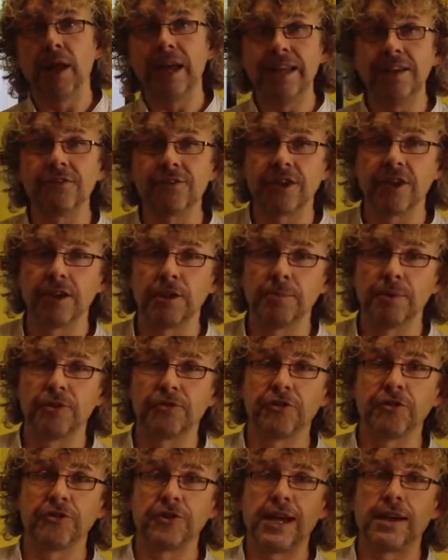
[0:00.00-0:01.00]
people
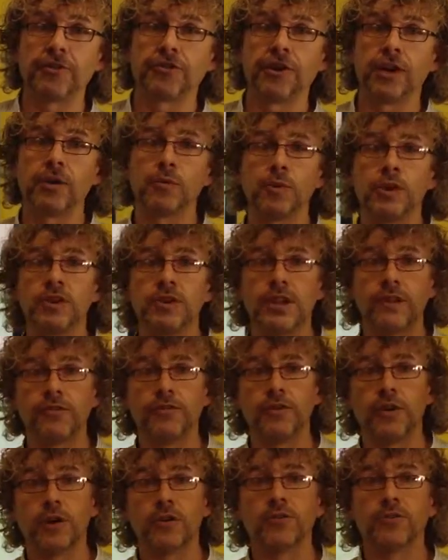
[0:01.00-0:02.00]
inside your business and
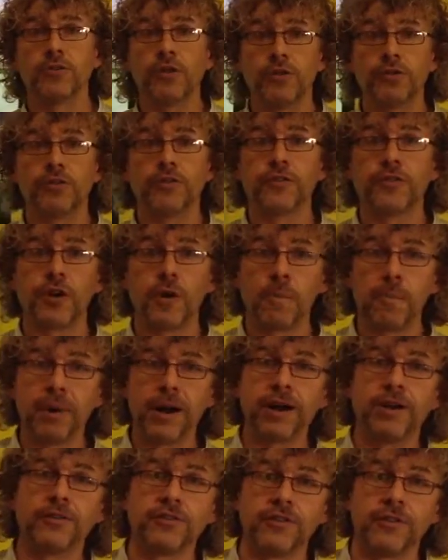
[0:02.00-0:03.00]
outside, which gives you a source
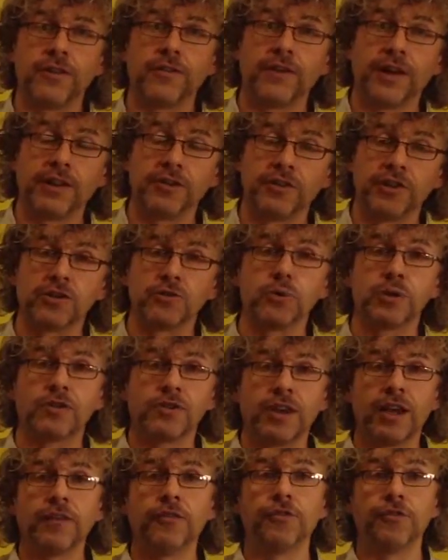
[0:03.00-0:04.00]
of comparative
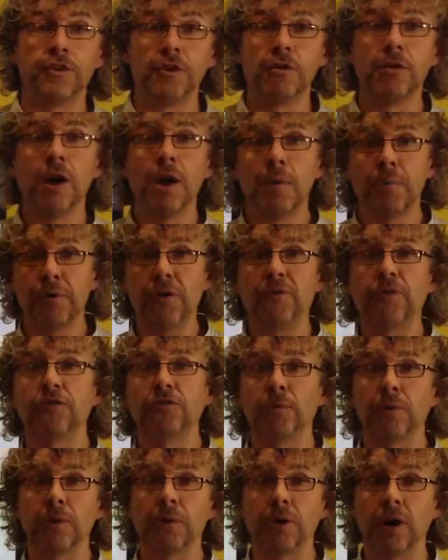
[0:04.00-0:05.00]
advantage, which gives you
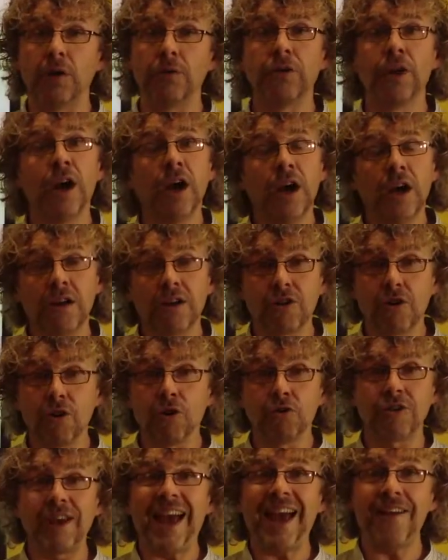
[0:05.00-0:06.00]
profitable growth.
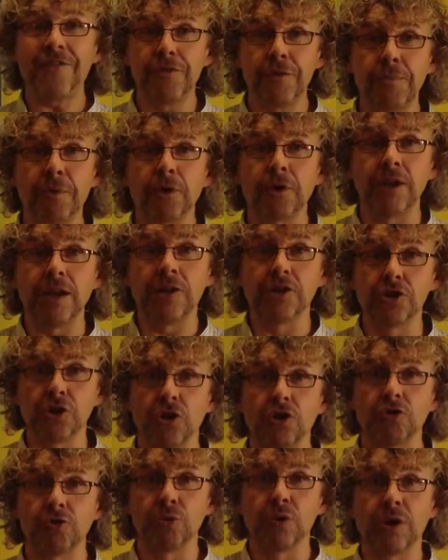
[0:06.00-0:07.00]
And of course,
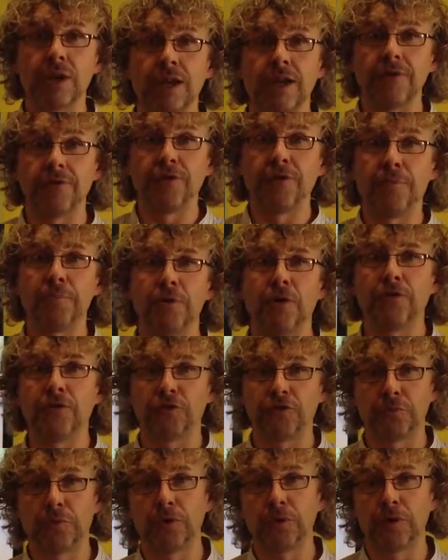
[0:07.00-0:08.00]
everybody enjoys working
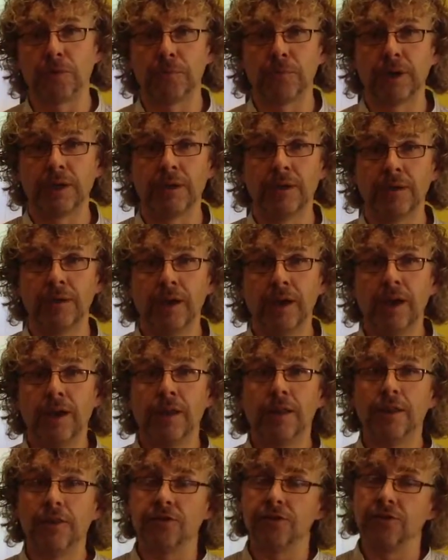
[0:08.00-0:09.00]
for a profitable company.
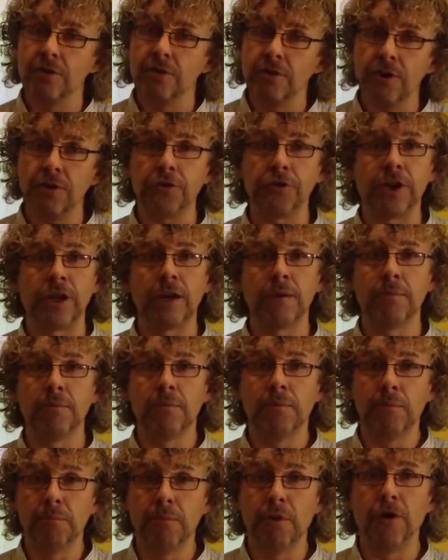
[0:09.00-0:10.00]
There's
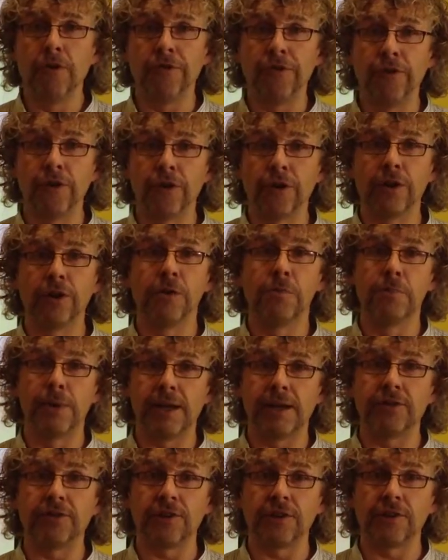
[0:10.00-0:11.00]
nothing more
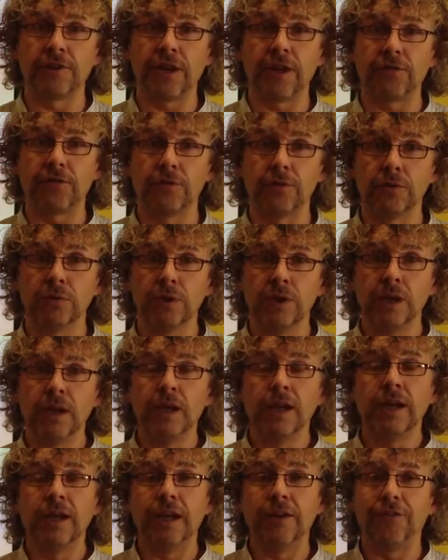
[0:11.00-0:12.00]
fun than being
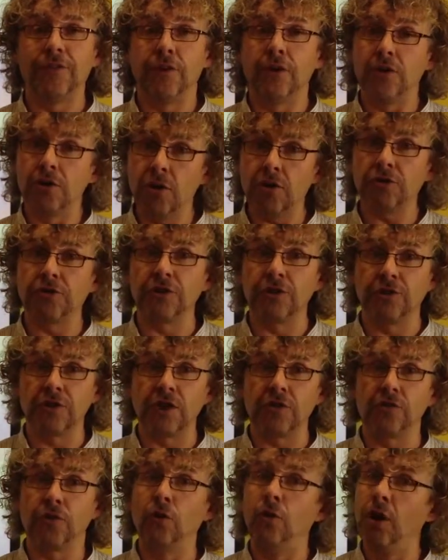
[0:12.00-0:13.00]
successful. If you're
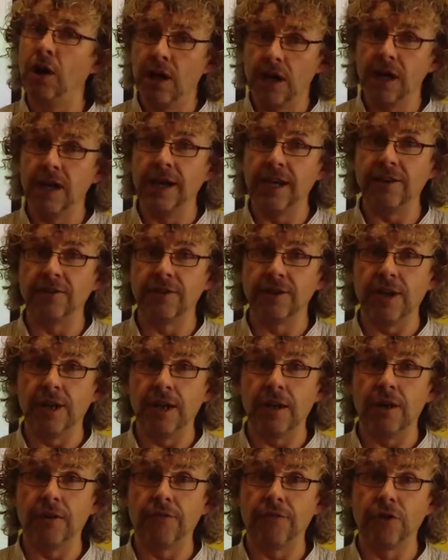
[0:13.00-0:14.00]
not successful,
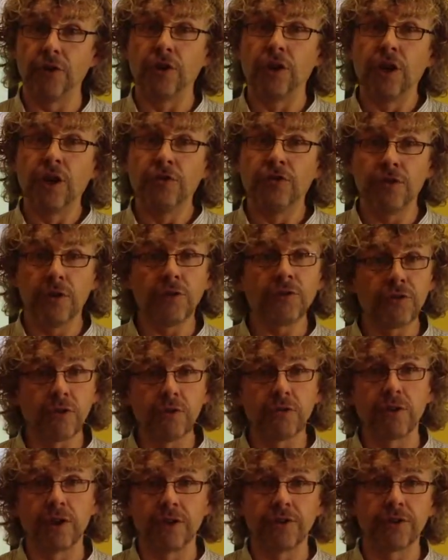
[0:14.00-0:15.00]
it isn't a lot of fun.
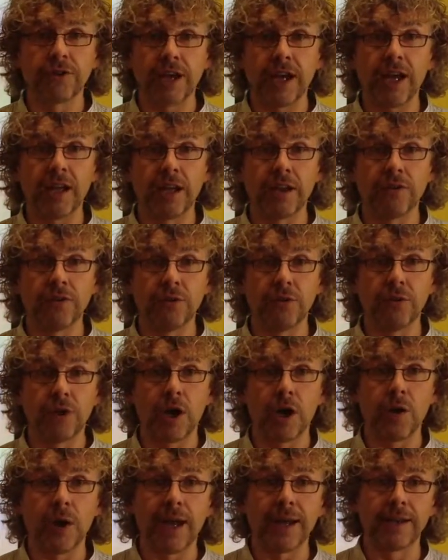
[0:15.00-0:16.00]
So those two things
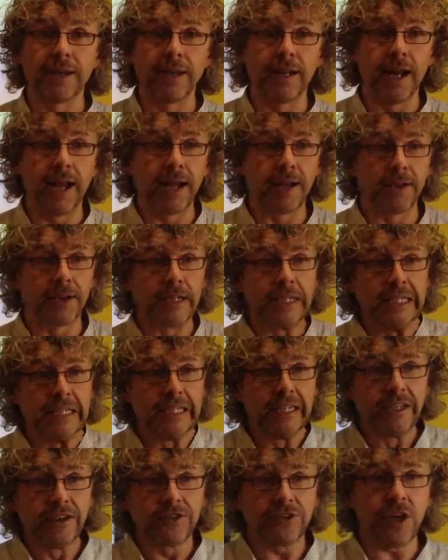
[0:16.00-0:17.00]
kind of do go hand in
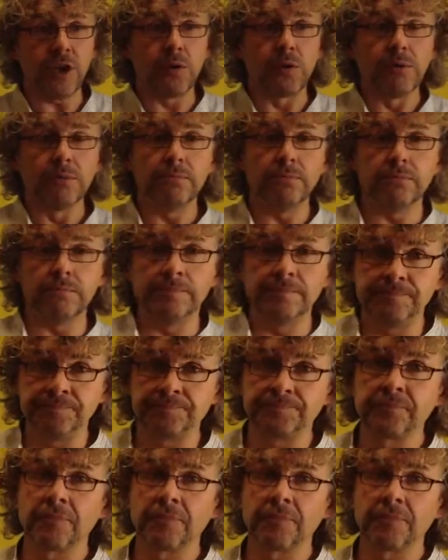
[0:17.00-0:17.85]
hand. So,